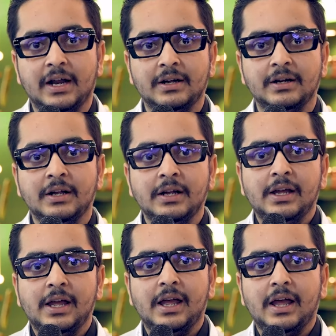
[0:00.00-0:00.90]
and
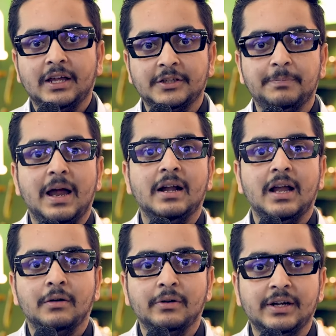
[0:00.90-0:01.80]
expand
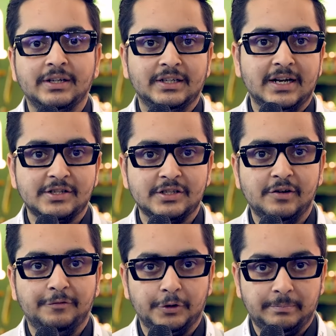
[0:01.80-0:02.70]
our
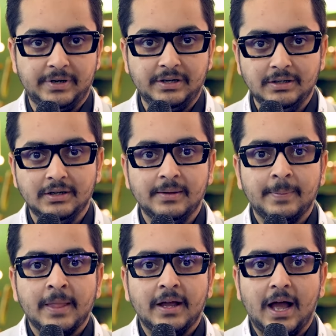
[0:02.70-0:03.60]
international footprint.
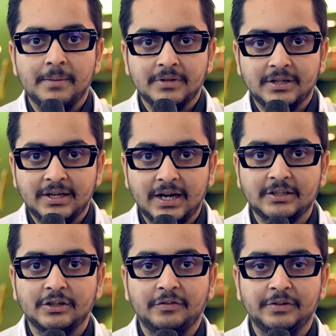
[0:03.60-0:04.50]
I'm the
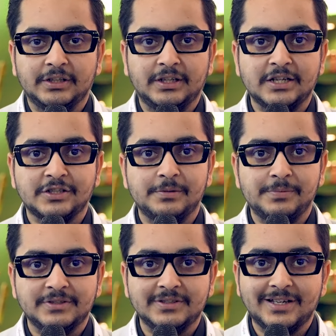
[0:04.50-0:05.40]
director of international
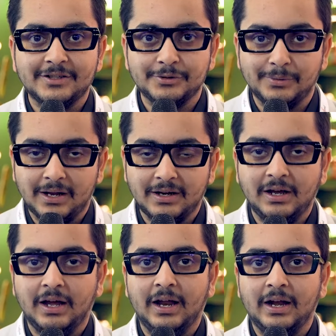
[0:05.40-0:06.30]
business at
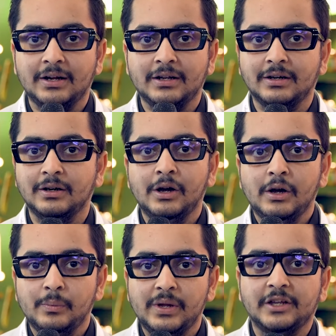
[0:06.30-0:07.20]
Suhana, and
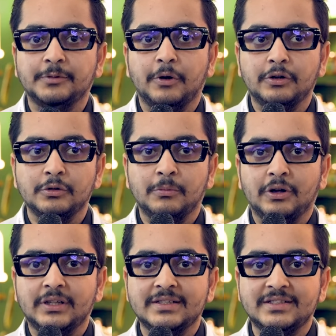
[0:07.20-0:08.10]
we export to
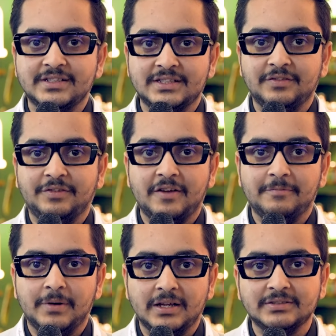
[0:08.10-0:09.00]
more than 65
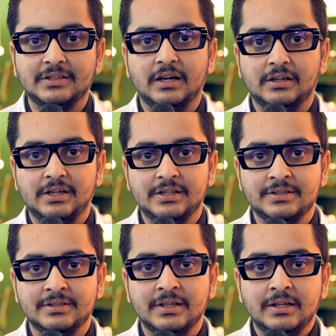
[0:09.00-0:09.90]
plus
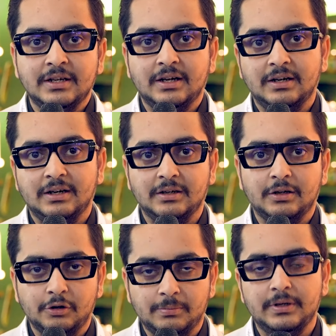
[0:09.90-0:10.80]
countries
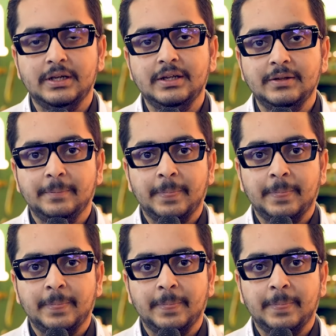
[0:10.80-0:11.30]
globally.